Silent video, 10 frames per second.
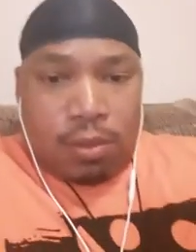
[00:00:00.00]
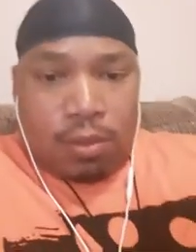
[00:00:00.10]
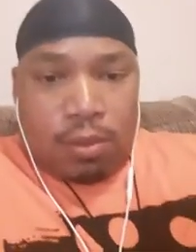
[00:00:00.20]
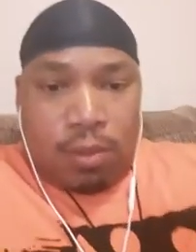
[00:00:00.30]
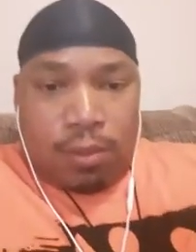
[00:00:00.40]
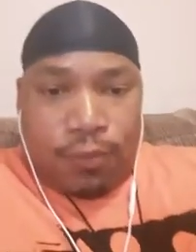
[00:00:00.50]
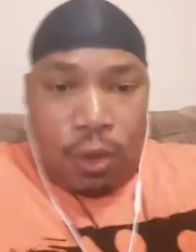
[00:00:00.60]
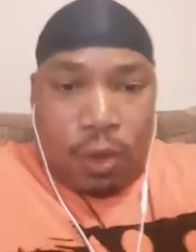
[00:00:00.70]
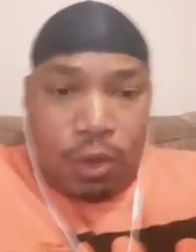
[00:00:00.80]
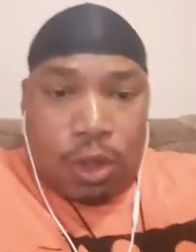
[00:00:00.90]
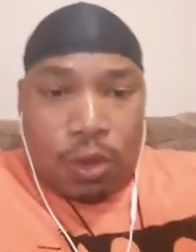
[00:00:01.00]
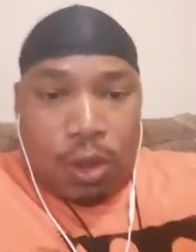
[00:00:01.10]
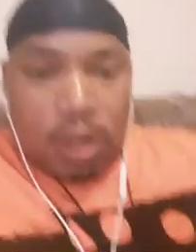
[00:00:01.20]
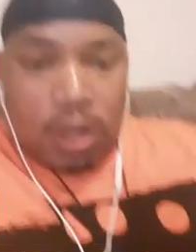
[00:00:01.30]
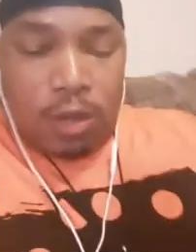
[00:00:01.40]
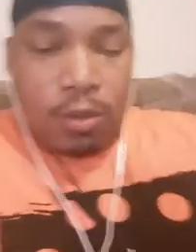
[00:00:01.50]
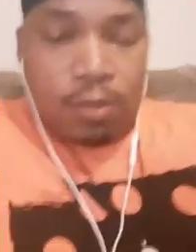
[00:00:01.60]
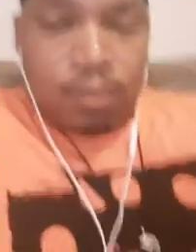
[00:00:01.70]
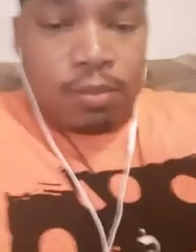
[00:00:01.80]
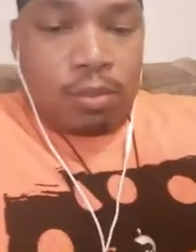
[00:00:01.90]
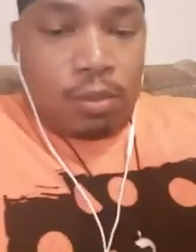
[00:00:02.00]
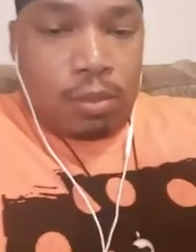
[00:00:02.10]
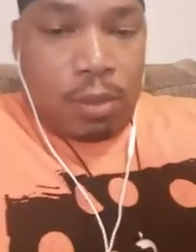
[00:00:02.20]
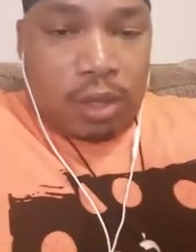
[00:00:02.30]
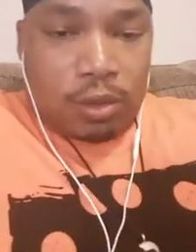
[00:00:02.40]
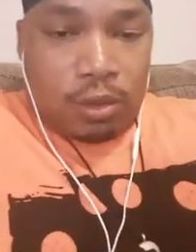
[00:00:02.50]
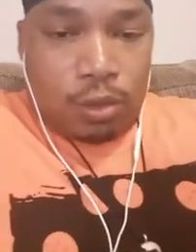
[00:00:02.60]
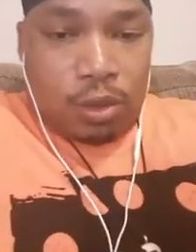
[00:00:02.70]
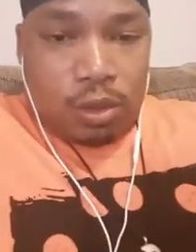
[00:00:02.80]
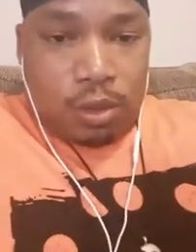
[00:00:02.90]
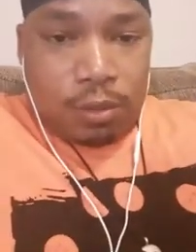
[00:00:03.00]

For those tuning in, about to do a